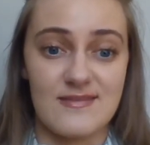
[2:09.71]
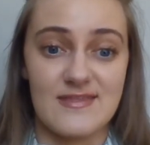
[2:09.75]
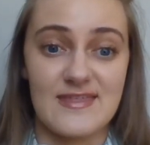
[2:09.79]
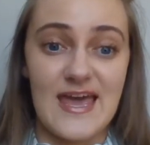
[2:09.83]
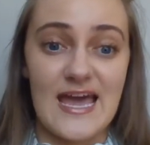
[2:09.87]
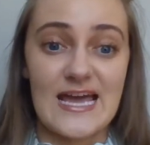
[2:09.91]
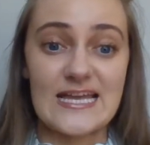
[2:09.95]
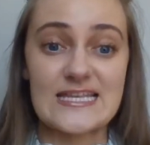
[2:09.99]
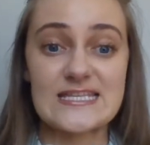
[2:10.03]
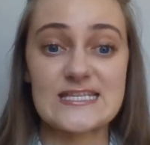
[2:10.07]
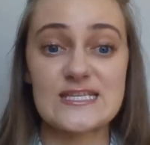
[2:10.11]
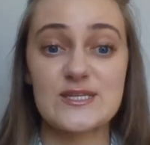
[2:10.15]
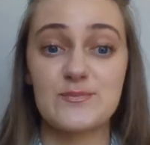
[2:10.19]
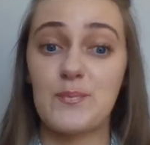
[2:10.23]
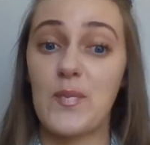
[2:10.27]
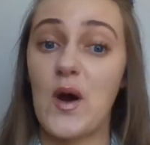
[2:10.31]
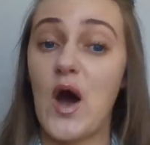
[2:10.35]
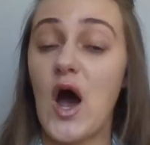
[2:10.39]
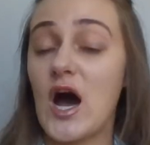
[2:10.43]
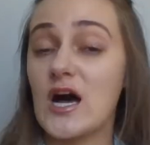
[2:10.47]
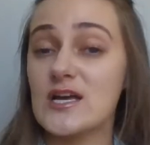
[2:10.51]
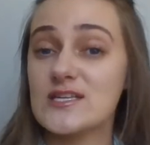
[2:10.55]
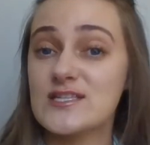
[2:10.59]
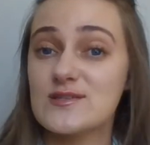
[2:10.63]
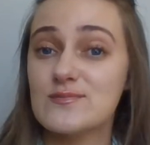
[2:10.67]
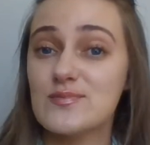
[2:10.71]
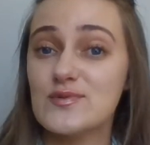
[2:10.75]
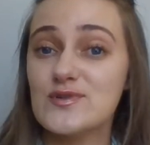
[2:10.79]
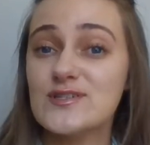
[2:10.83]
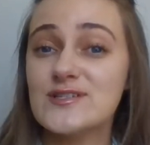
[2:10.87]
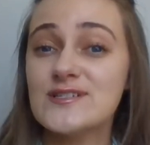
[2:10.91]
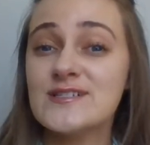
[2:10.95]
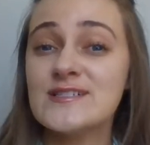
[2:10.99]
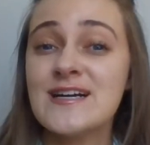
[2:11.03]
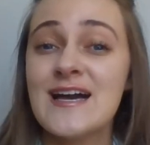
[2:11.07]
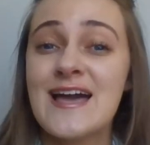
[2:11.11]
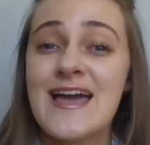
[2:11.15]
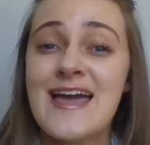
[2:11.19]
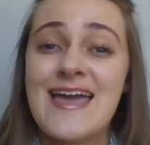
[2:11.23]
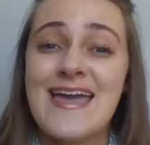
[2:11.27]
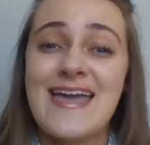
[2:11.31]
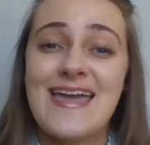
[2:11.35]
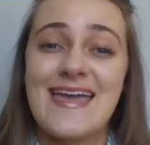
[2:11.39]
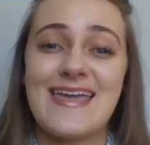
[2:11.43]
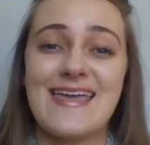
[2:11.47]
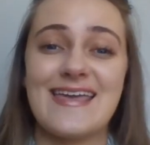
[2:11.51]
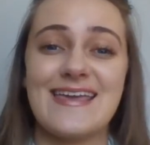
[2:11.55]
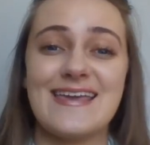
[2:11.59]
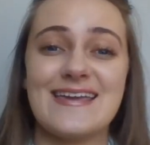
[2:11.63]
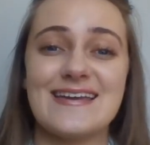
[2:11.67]
that's possible.
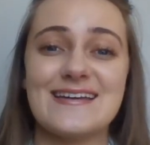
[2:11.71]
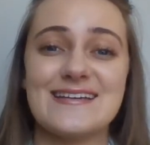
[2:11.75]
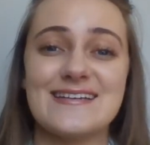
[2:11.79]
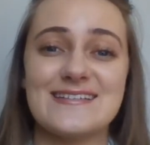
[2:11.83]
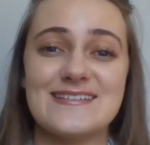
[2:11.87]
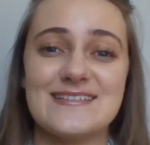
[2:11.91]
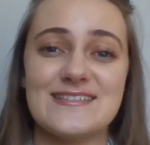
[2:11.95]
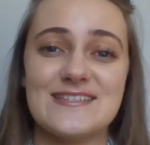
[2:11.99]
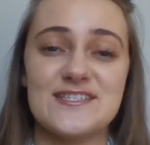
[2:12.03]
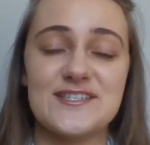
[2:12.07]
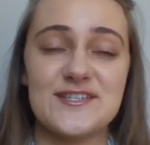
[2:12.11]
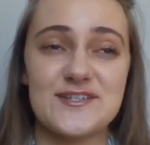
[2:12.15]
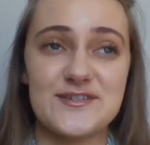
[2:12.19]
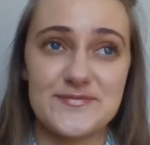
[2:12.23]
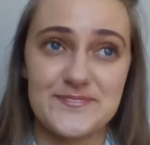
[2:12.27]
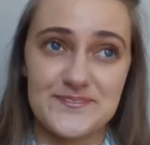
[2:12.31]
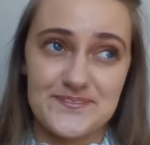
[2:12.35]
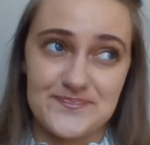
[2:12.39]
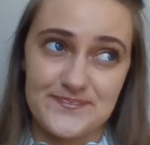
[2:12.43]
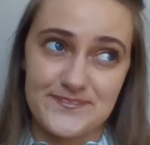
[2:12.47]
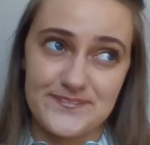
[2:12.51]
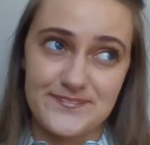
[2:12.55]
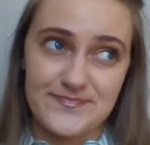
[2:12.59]
And